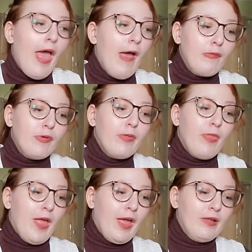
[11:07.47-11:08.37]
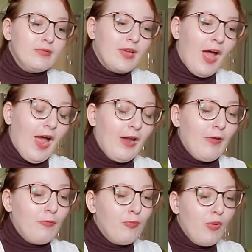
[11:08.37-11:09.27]
Everything is kind
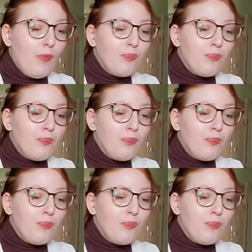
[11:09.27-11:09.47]
of